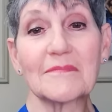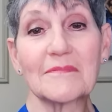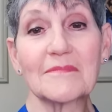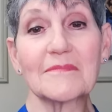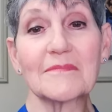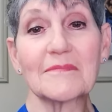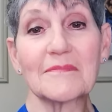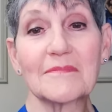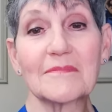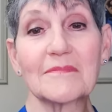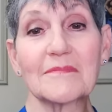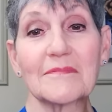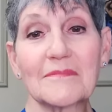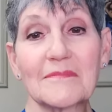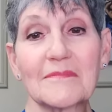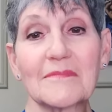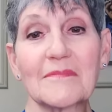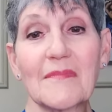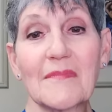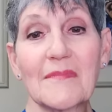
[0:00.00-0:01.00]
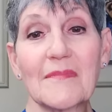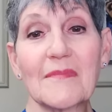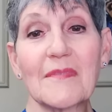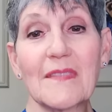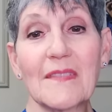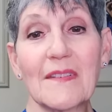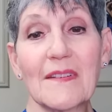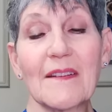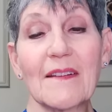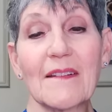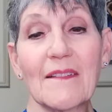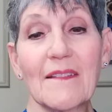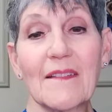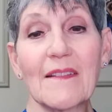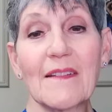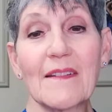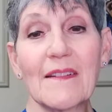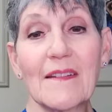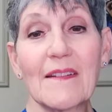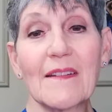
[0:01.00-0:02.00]

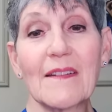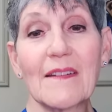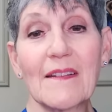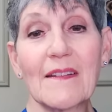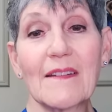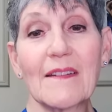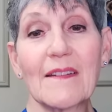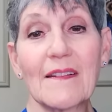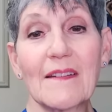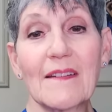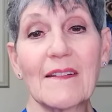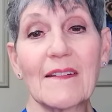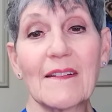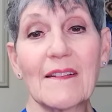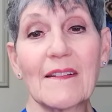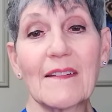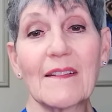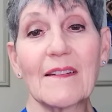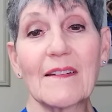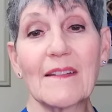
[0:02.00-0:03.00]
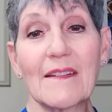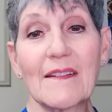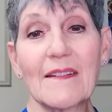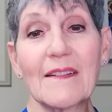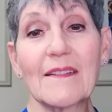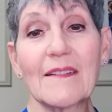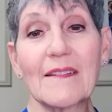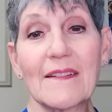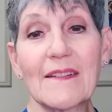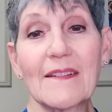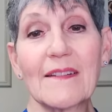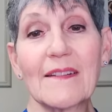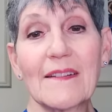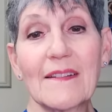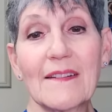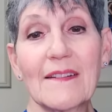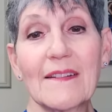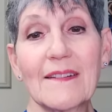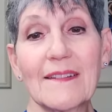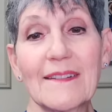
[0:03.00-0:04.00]

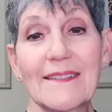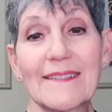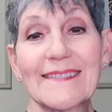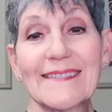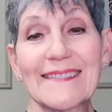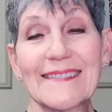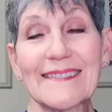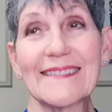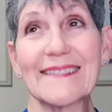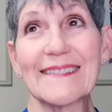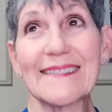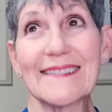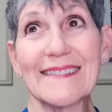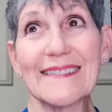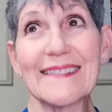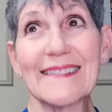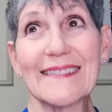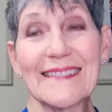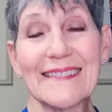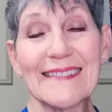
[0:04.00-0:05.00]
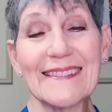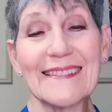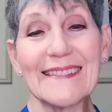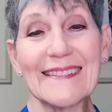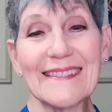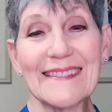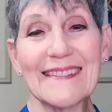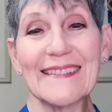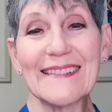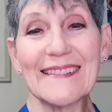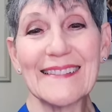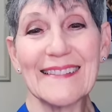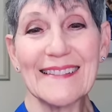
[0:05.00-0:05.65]
The person shown says nothing.